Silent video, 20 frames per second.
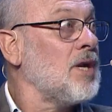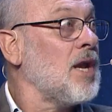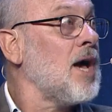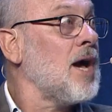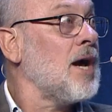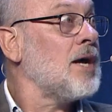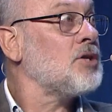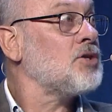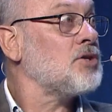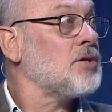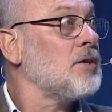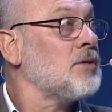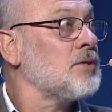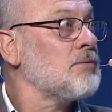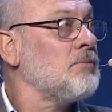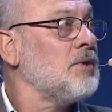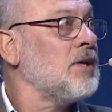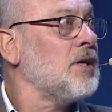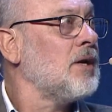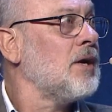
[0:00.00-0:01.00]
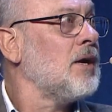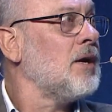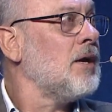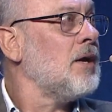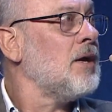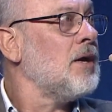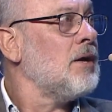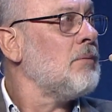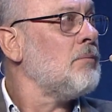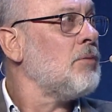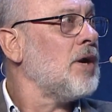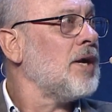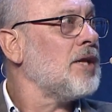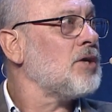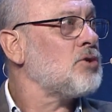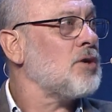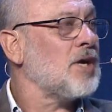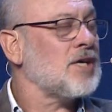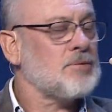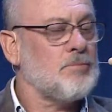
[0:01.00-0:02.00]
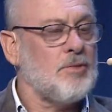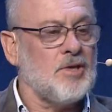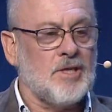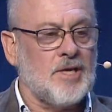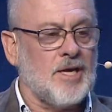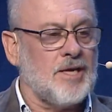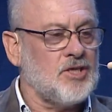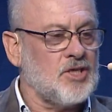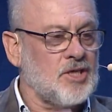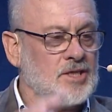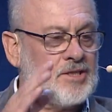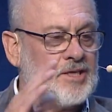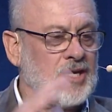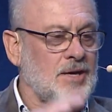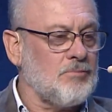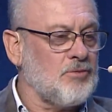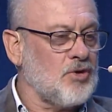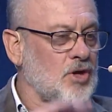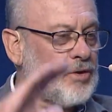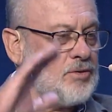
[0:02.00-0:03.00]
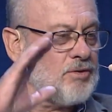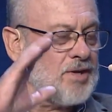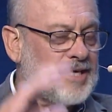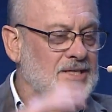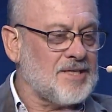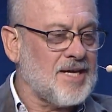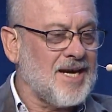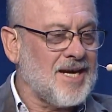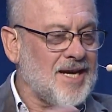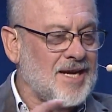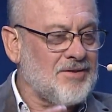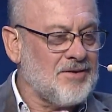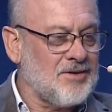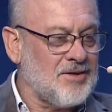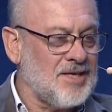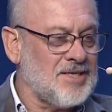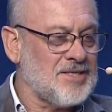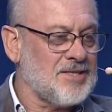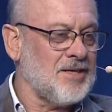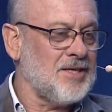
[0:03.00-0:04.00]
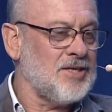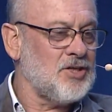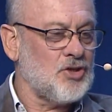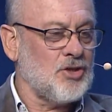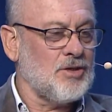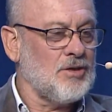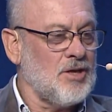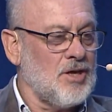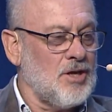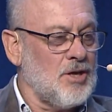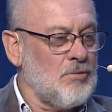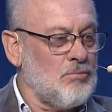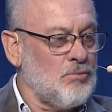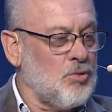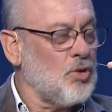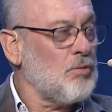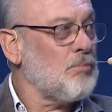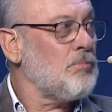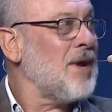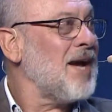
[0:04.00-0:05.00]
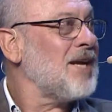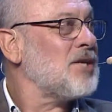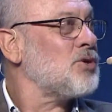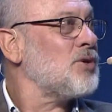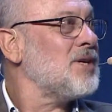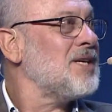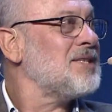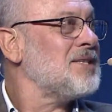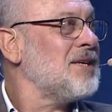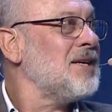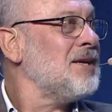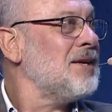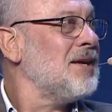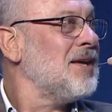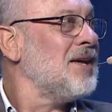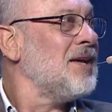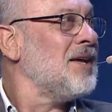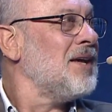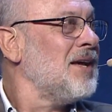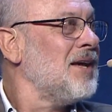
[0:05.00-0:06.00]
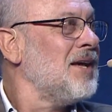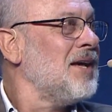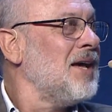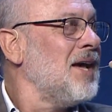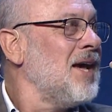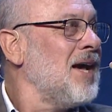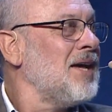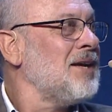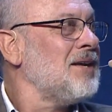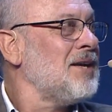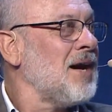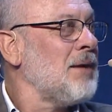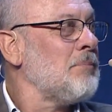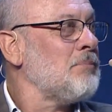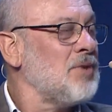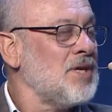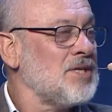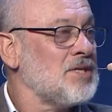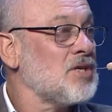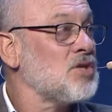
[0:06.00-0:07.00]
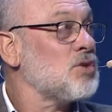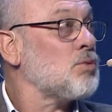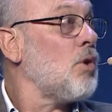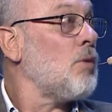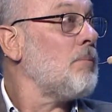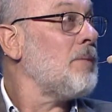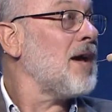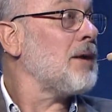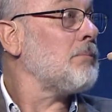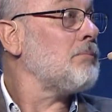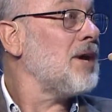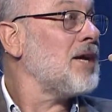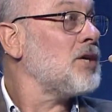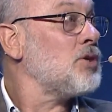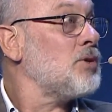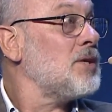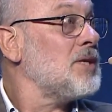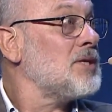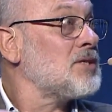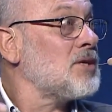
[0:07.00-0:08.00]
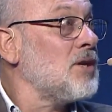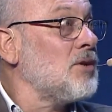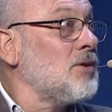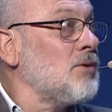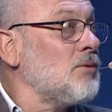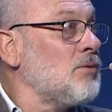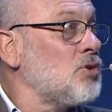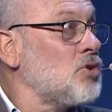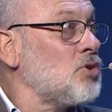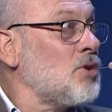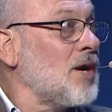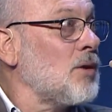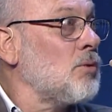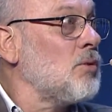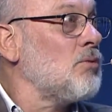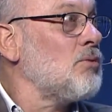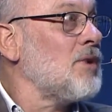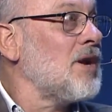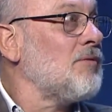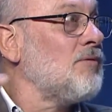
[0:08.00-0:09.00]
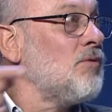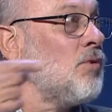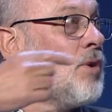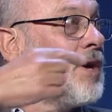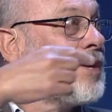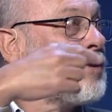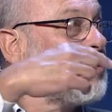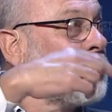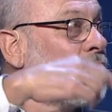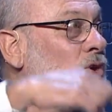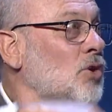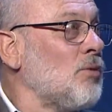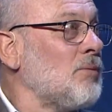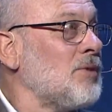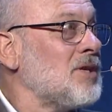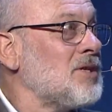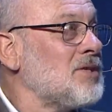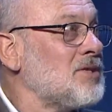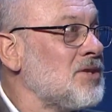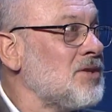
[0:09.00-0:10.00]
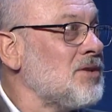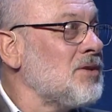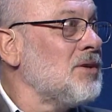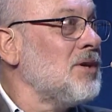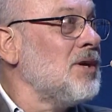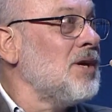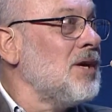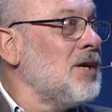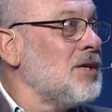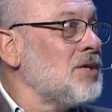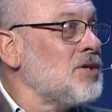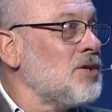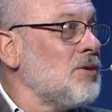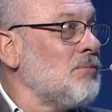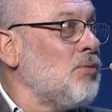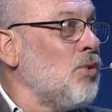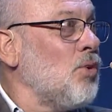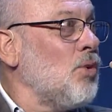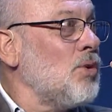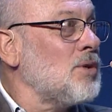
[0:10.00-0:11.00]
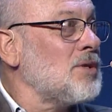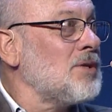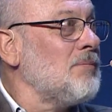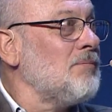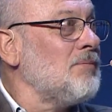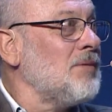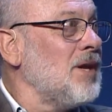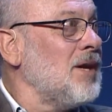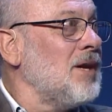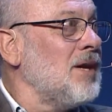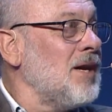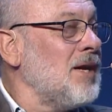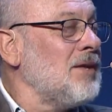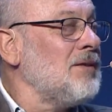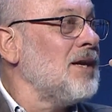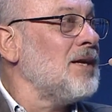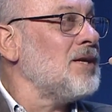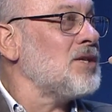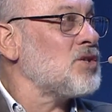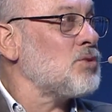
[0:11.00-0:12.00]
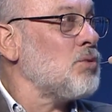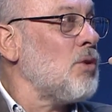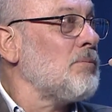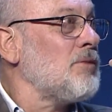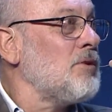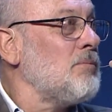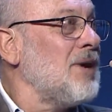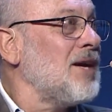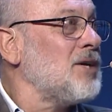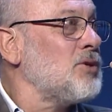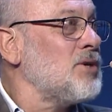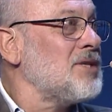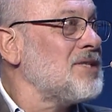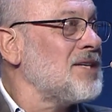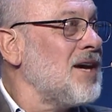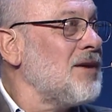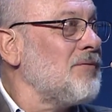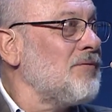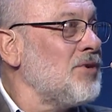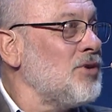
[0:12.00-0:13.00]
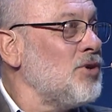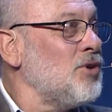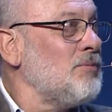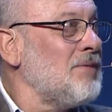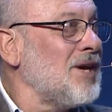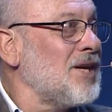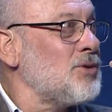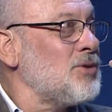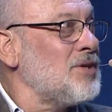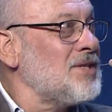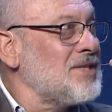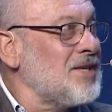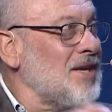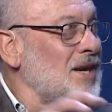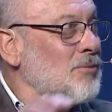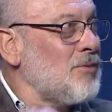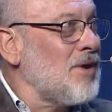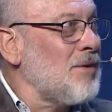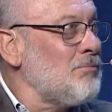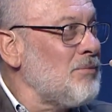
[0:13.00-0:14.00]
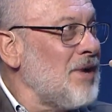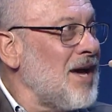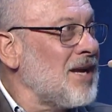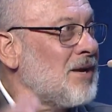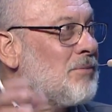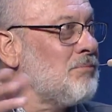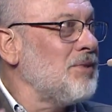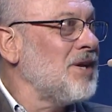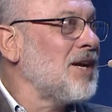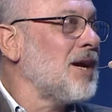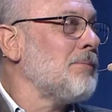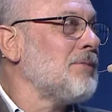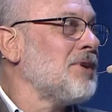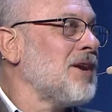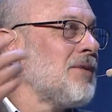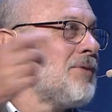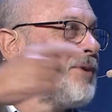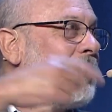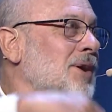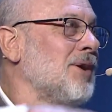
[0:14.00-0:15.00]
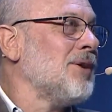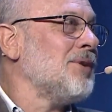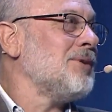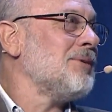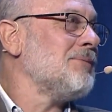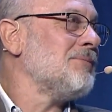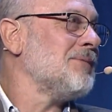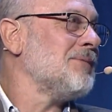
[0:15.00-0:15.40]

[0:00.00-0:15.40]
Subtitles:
large. Those big mining trucks, but they just don't. They take out the diesel engine, put batteries in, and these are swap out batteries. So the truck will run 400 kilometres to the port, and then swap the batteries out for new batteries, and they'll run back and pick up another load.